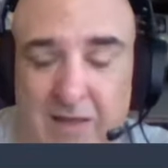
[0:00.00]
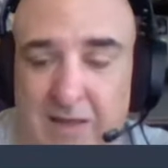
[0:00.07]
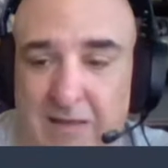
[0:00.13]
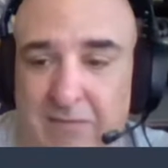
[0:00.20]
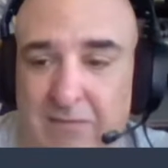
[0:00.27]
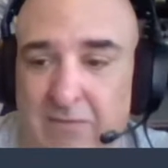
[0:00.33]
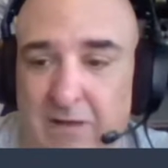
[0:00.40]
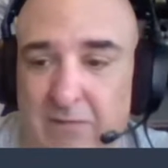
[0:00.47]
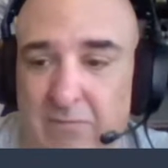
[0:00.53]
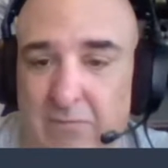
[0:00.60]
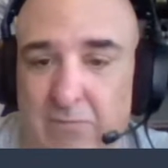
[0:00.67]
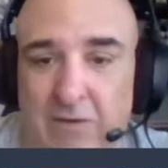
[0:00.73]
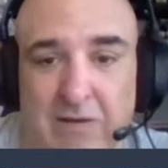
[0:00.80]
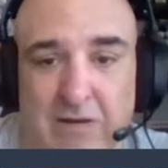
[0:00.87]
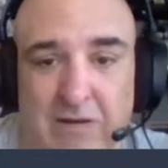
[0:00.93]
It's
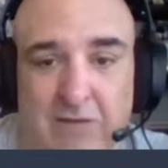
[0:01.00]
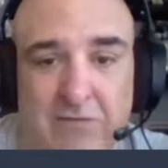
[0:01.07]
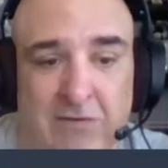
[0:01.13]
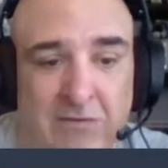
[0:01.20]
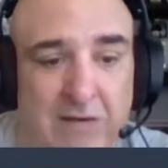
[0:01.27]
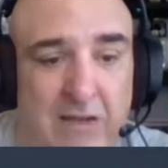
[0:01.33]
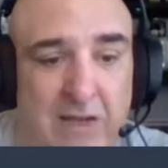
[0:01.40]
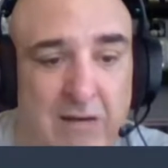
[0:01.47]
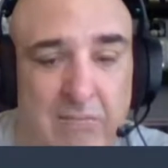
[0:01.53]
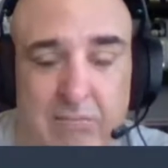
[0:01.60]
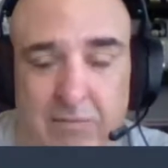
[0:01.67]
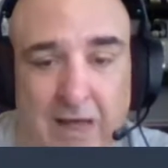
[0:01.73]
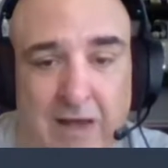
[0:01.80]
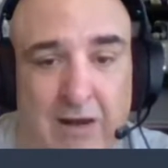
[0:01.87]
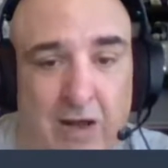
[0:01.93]
really, this is a kid, a
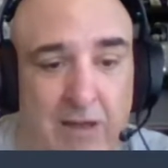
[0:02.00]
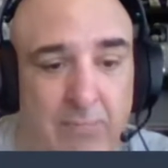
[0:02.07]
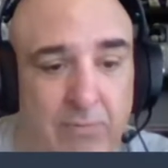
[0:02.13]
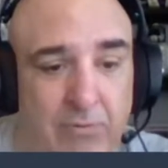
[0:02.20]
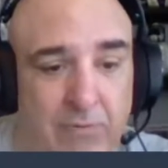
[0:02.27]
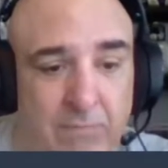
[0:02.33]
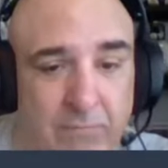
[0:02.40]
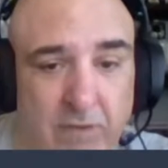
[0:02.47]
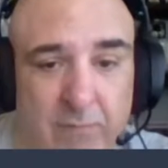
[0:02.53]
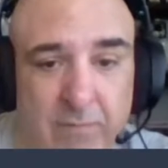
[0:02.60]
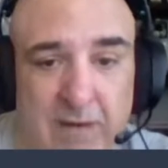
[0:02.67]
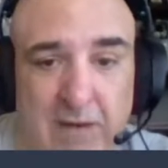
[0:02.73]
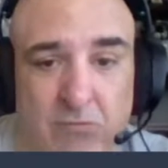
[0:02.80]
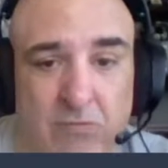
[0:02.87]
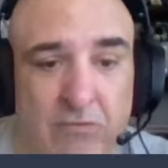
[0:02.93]
lot of hype. I
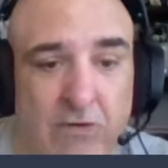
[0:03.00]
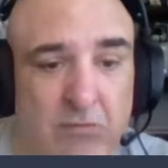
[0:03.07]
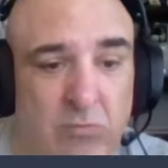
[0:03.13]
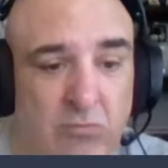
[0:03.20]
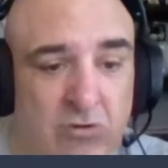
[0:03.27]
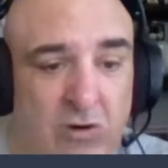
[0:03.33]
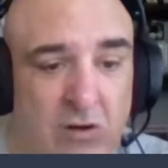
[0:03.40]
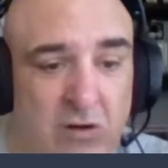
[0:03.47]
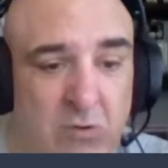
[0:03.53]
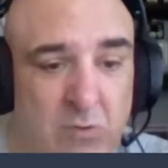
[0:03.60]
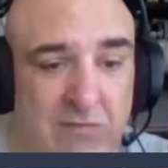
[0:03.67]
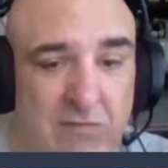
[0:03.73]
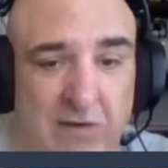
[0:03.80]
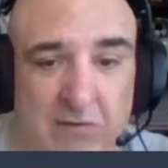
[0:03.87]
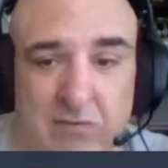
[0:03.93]
mean, he was a freshman, started at
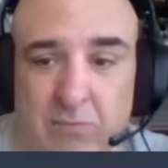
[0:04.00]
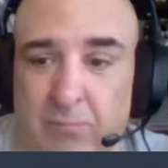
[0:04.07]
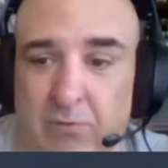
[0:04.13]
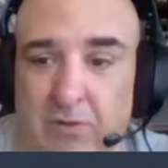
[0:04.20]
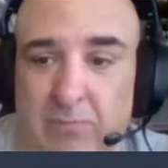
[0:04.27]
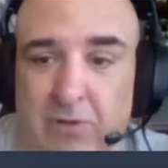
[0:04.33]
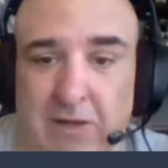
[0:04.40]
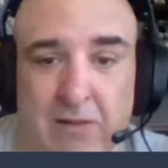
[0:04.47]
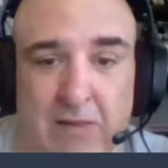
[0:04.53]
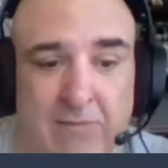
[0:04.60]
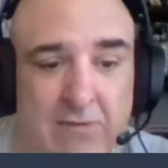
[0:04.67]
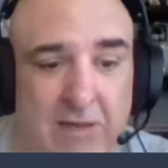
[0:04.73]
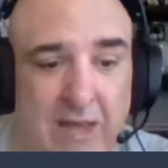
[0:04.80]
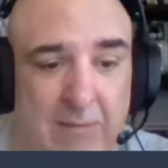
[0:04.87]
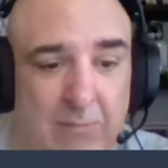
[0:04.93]
USC, played
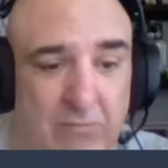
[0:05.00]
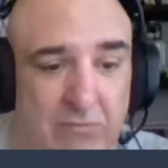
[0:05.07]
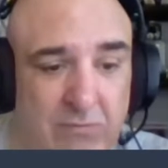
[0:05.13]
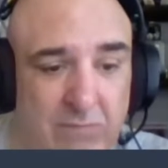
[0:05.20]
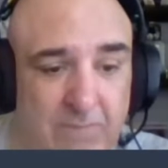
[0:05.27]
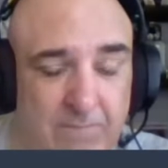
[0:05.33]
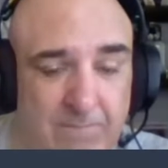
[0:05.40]
11 games.